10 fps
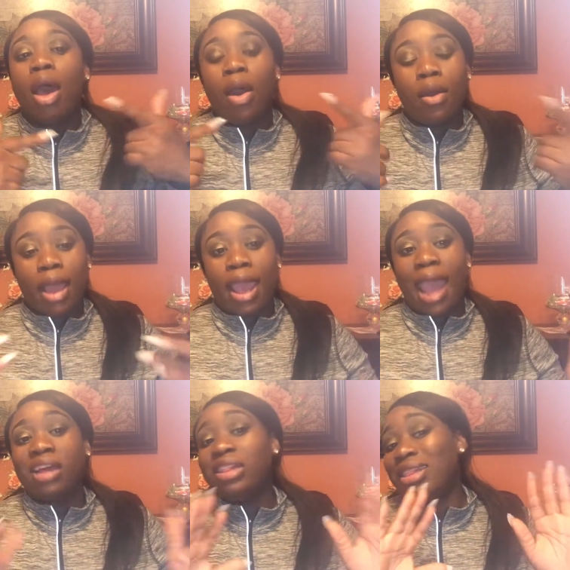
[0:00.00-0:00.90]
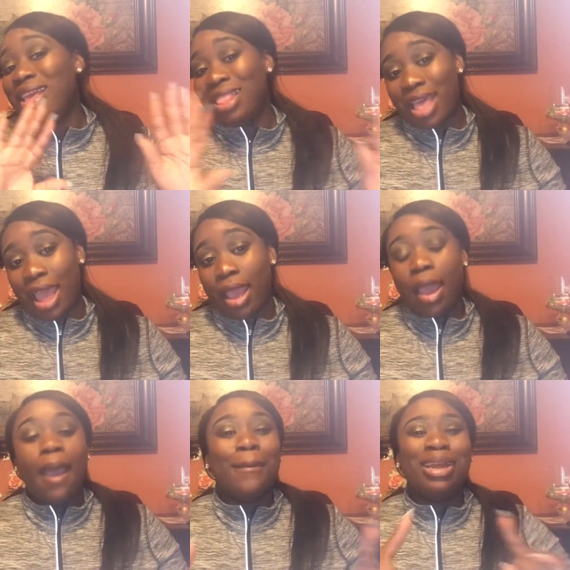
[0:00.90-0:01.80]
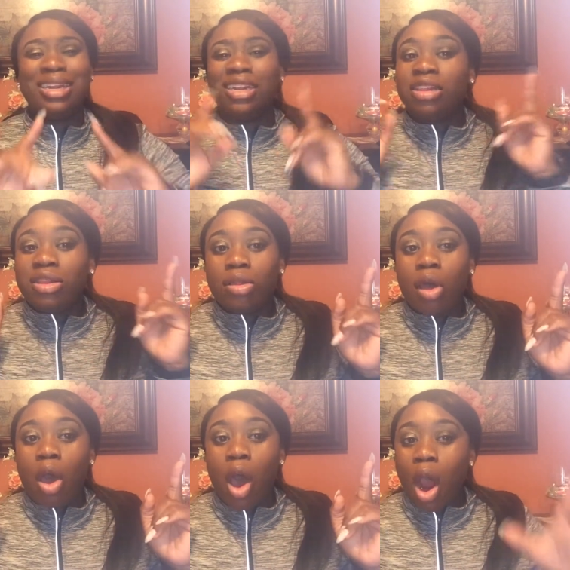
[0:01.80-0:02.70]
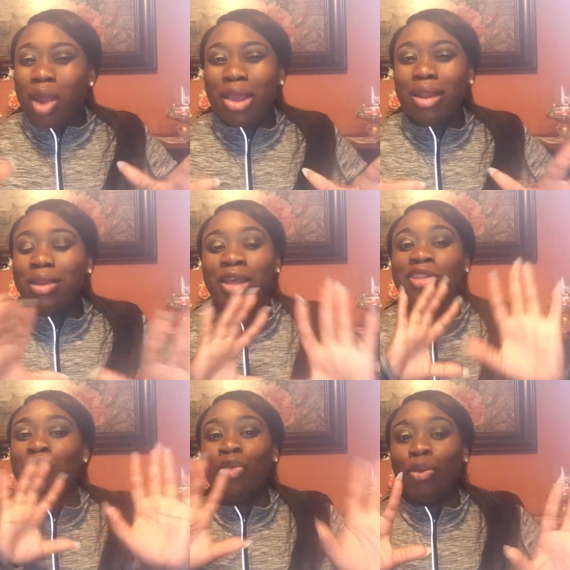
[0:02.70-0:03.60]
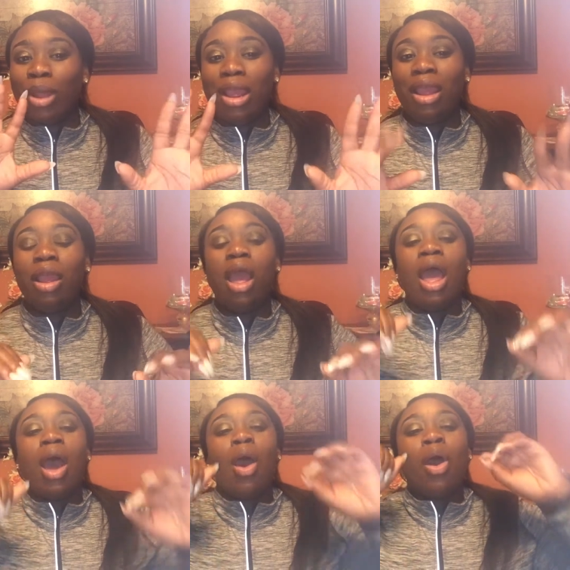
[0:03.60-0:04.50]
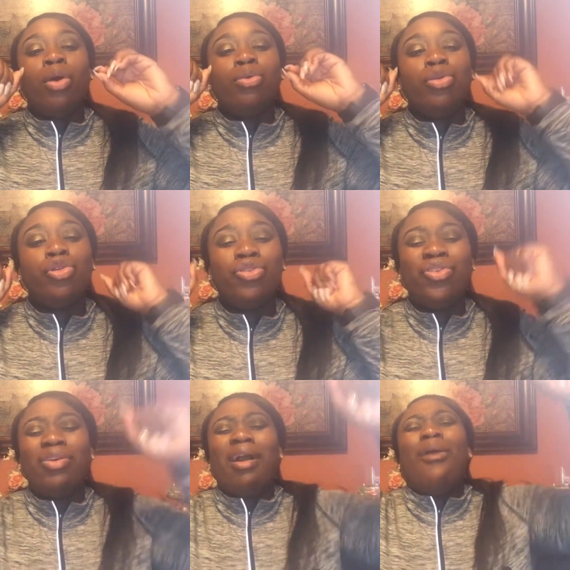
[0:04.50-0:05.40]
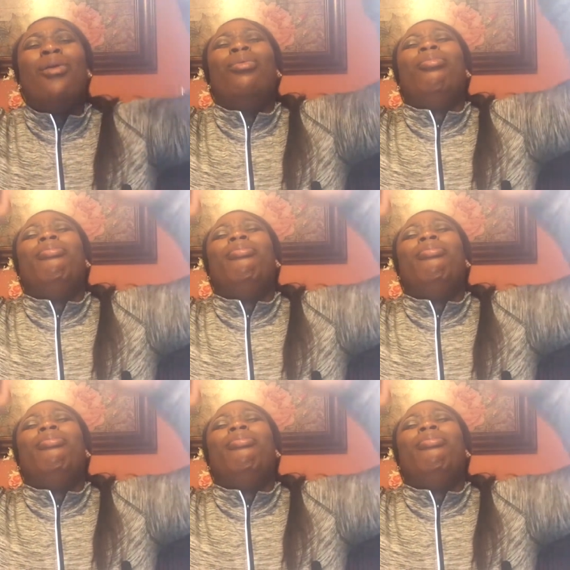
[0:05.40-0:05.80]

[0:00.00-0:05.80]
Okay, I see that, but just arguing, disagreeing, don't